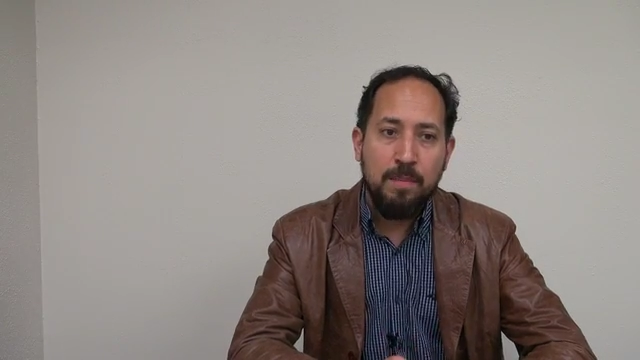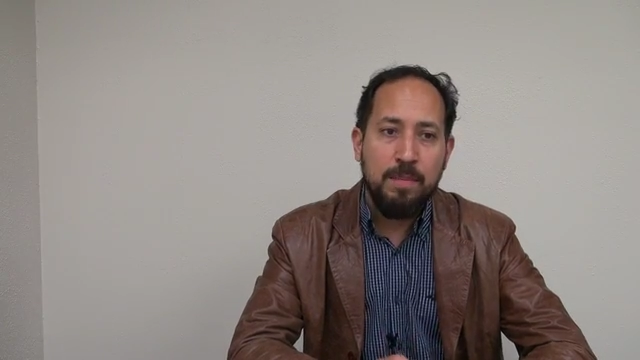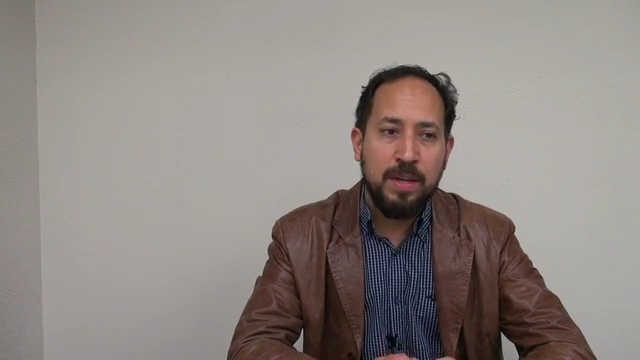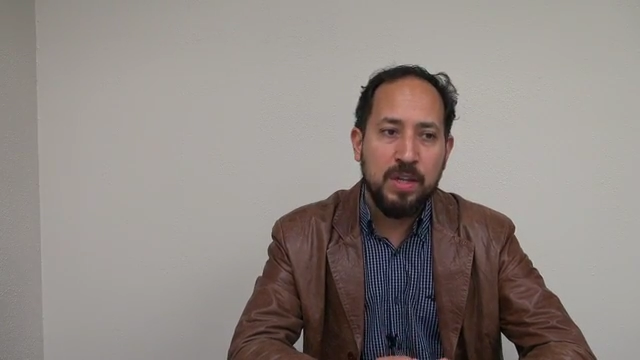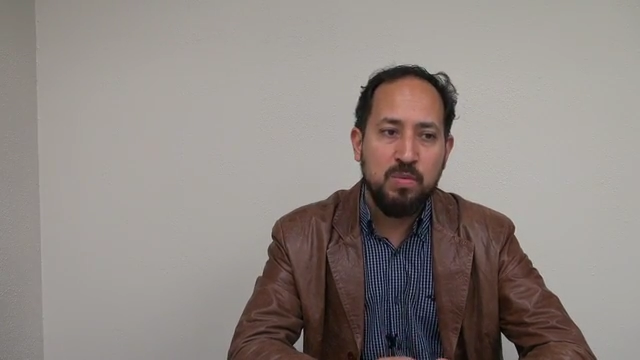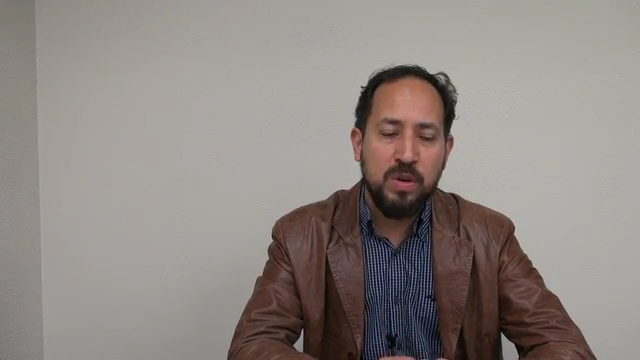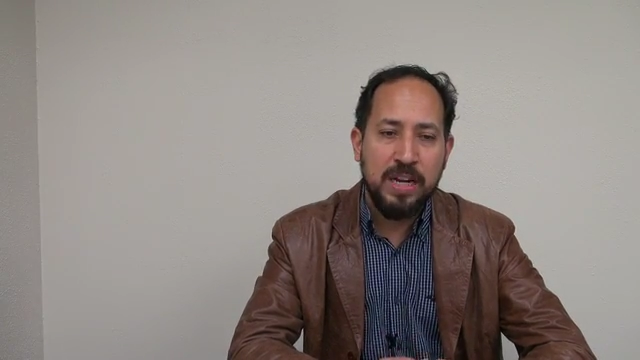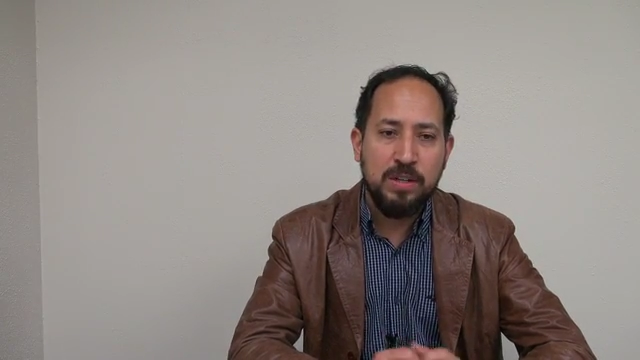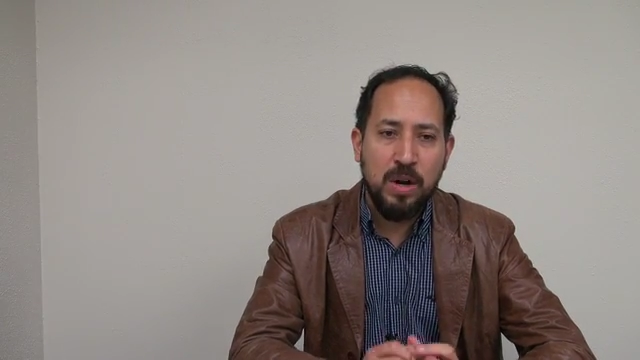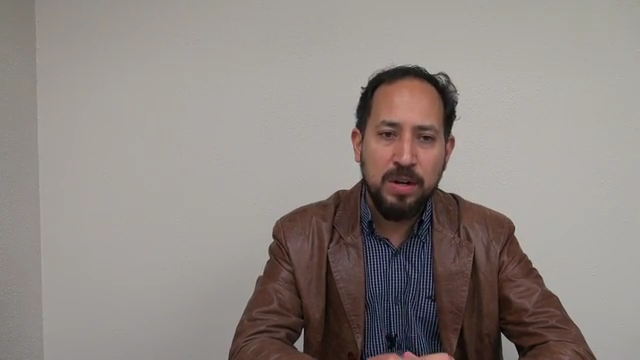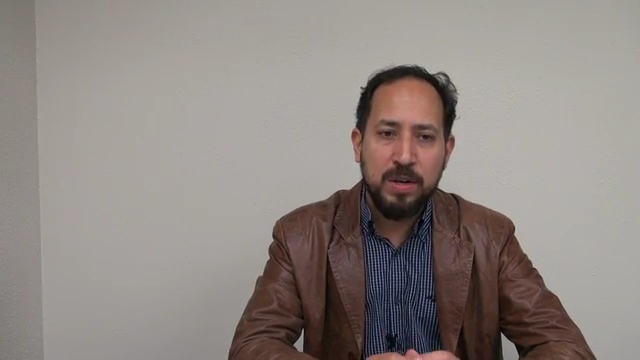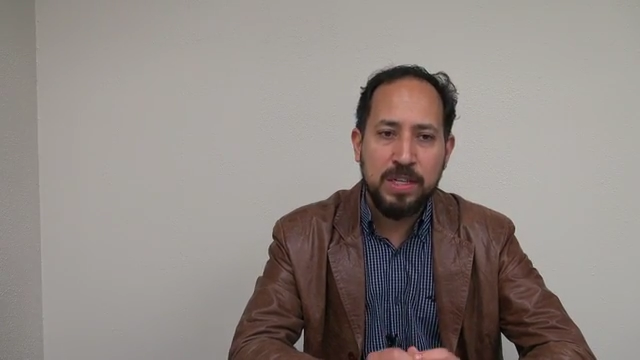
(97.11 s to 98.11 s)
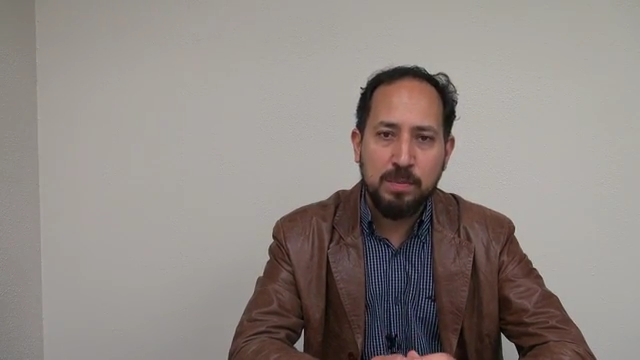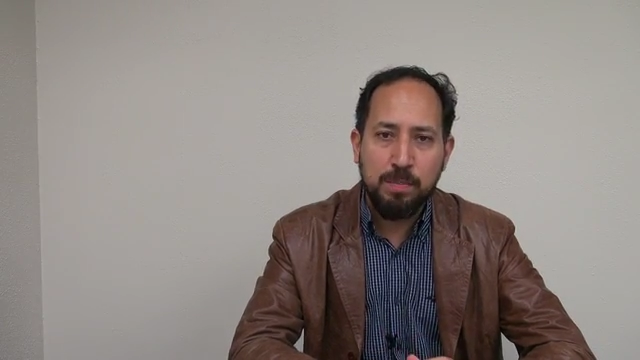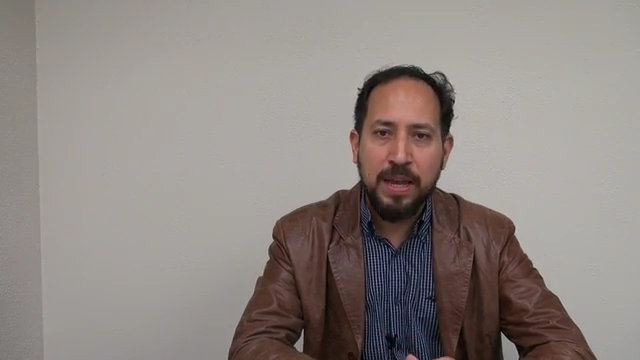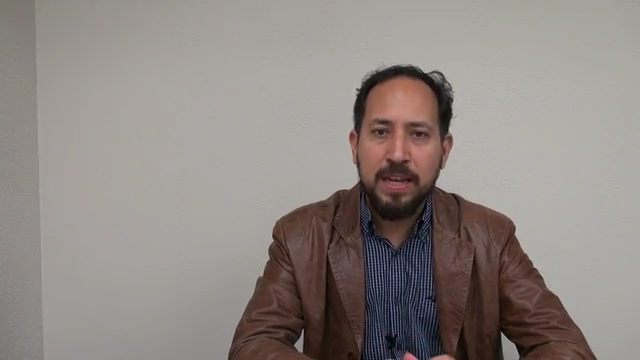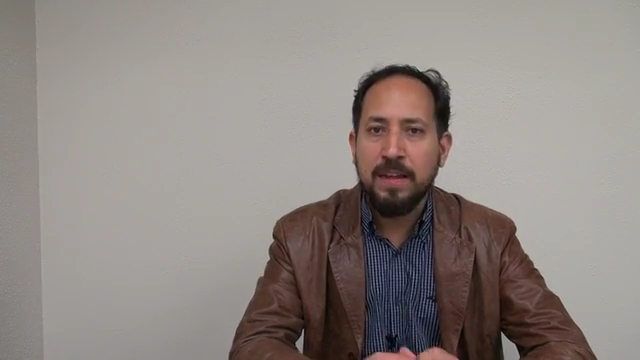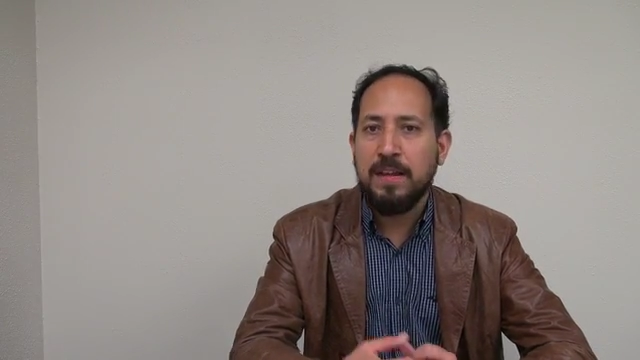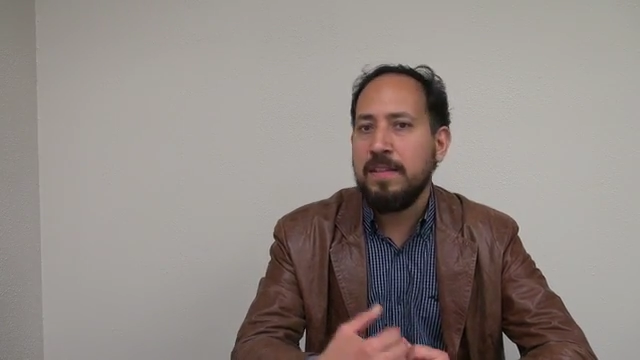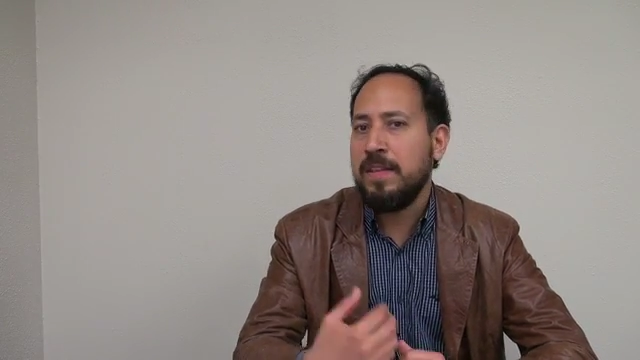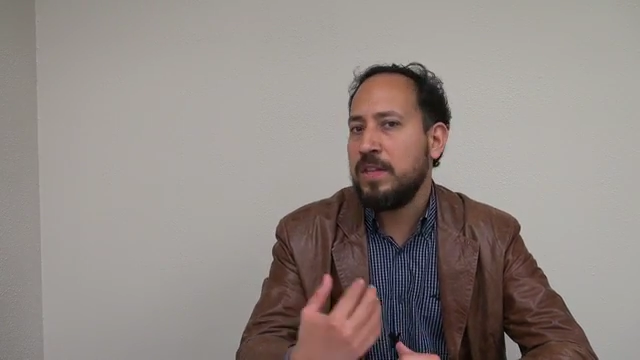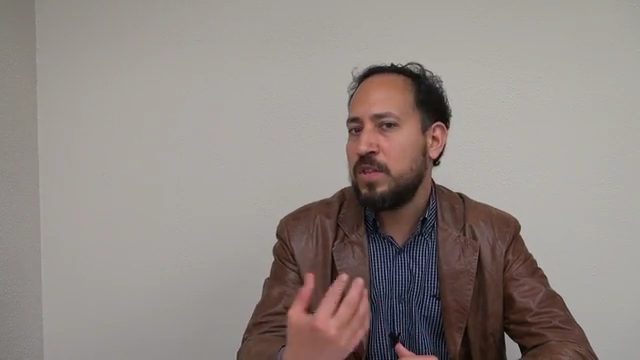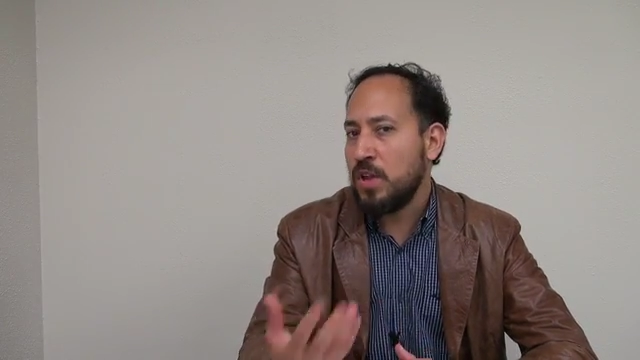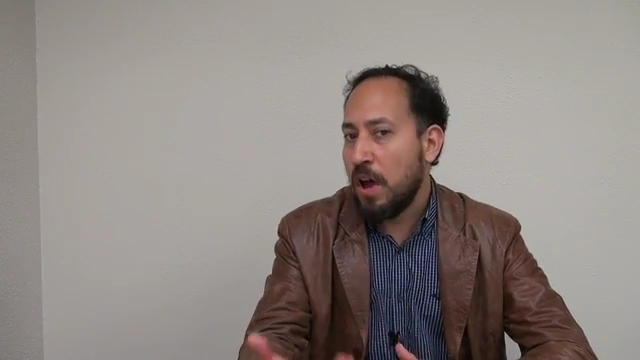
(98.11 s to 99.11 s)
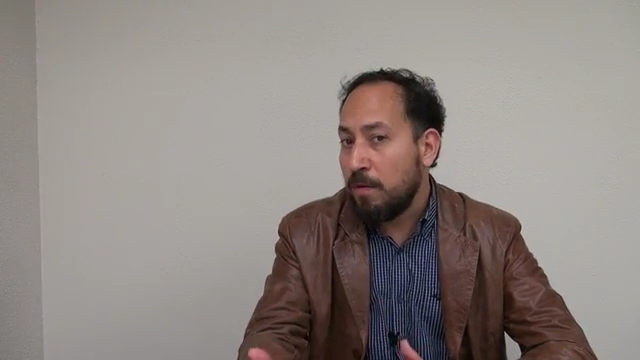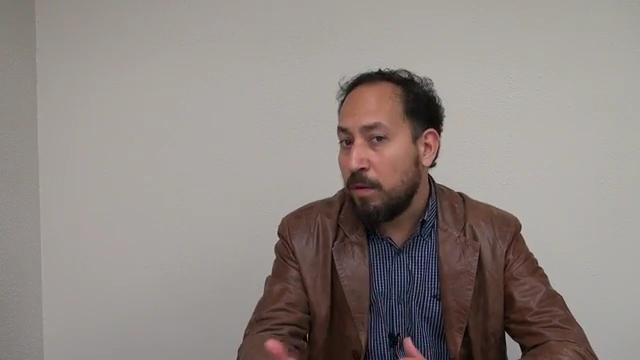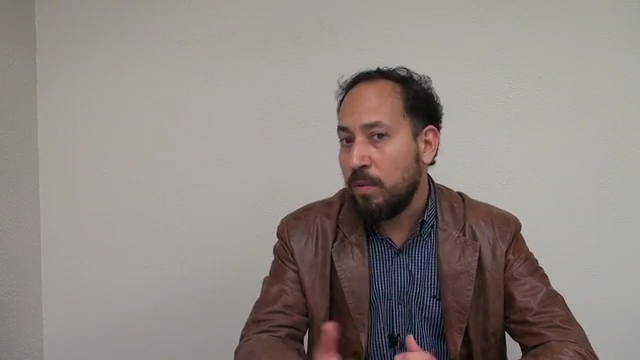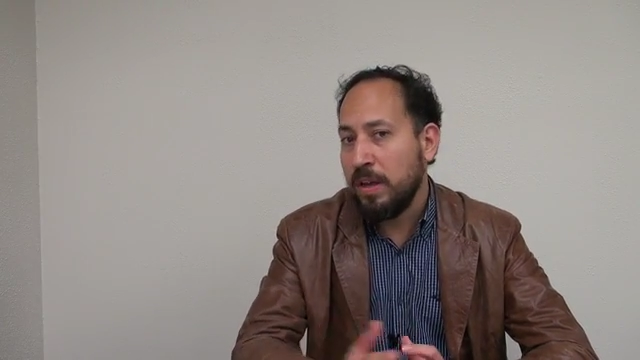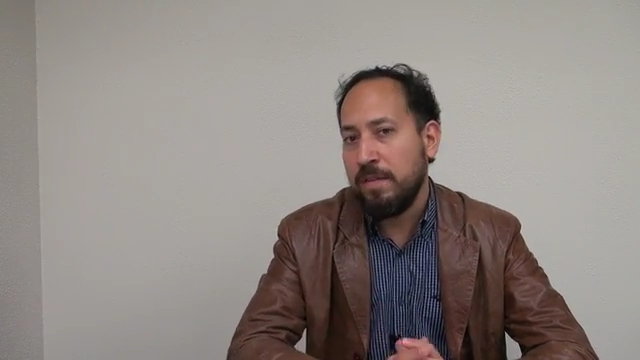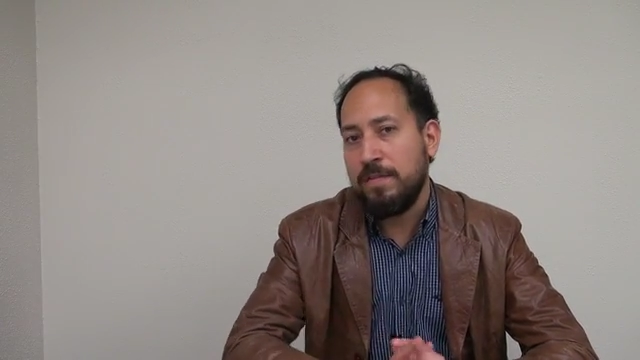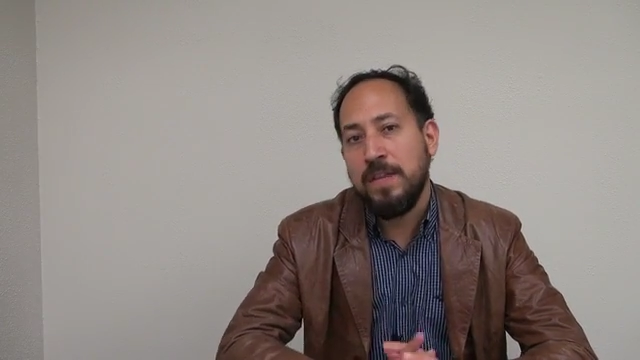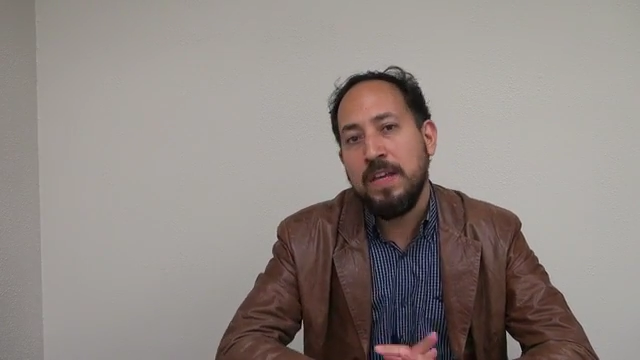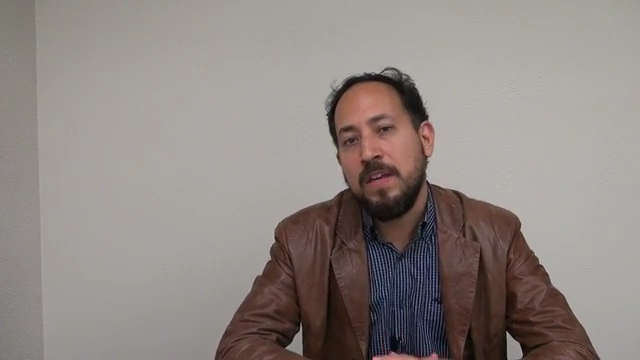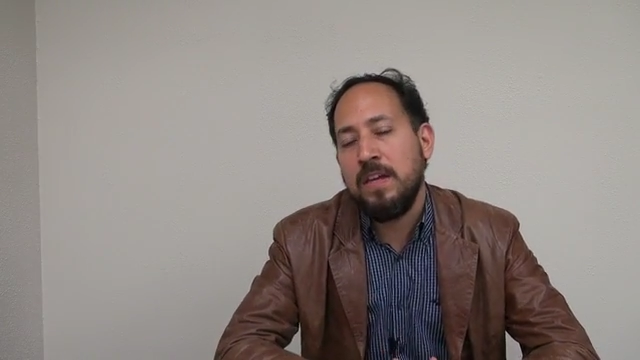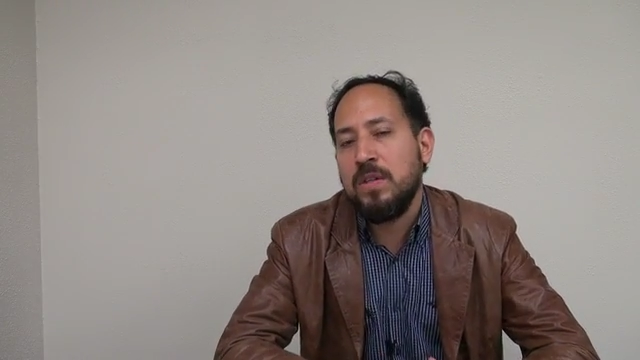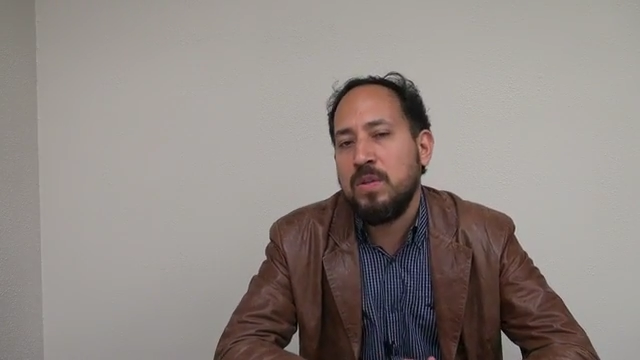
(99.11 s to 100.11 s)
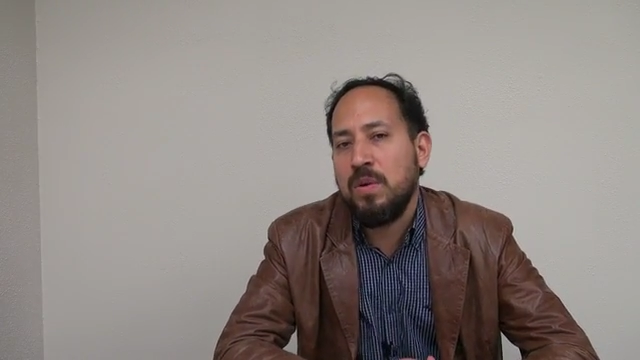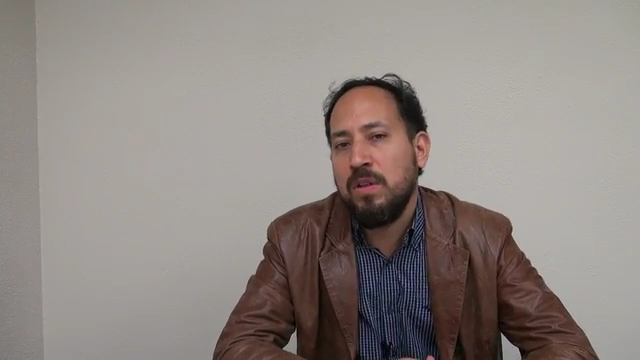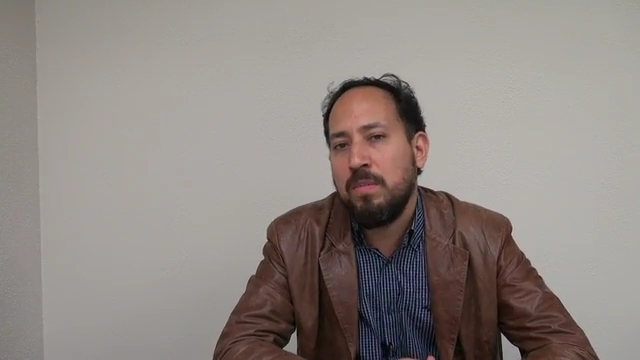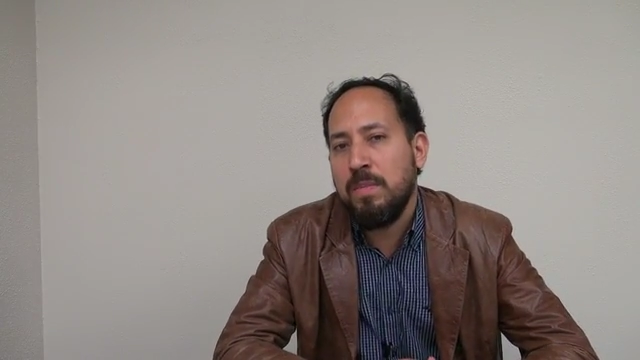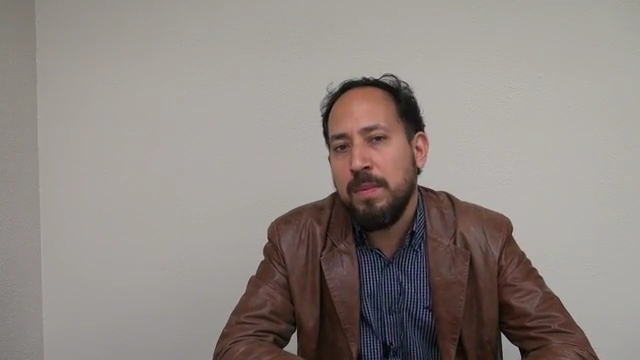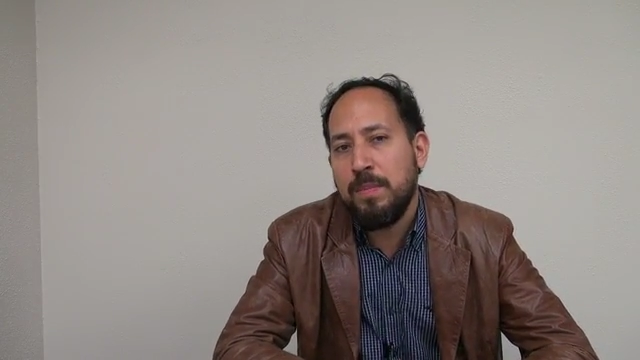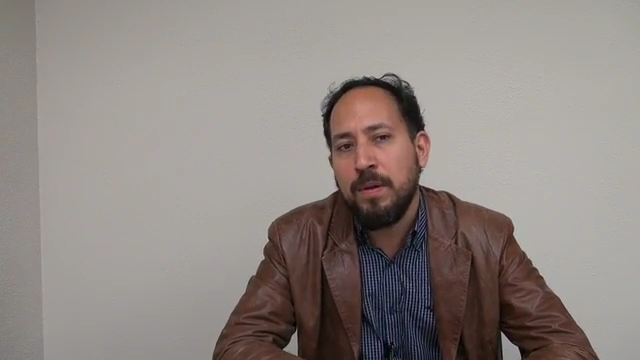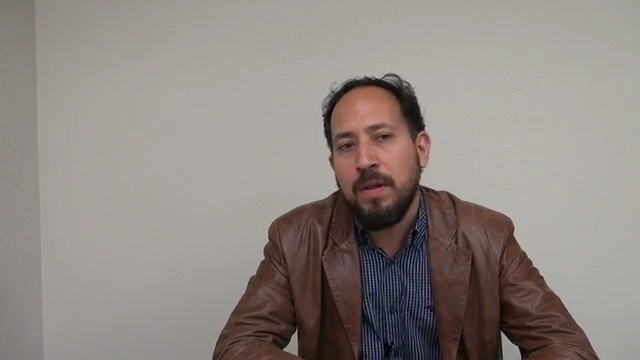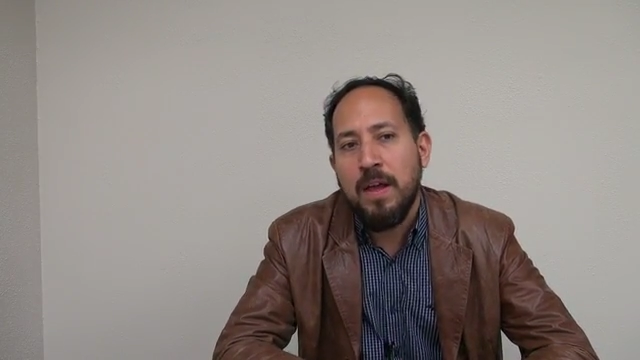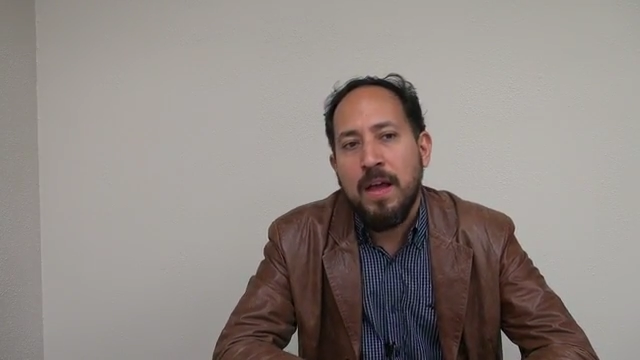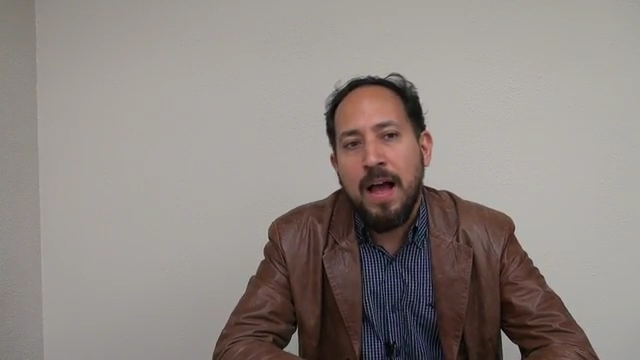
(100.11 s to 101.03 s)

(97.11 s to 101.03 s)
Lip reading: because when I try to explain this novel way of thinking to other people,